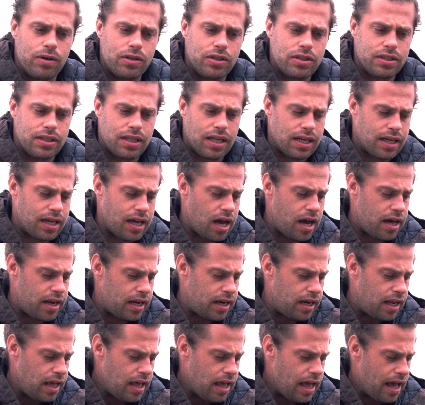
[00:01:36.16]
we're just going to cut
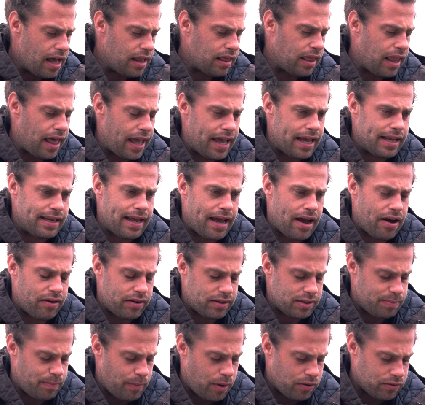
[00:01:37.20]
it and lay it down
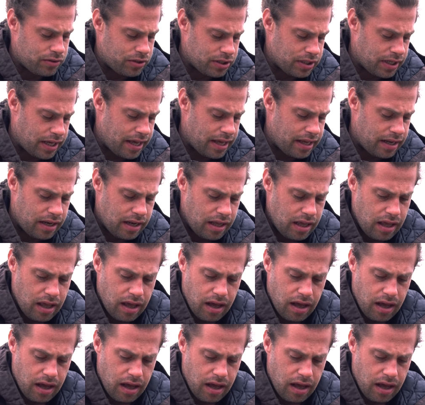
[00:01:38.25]
as mulch again.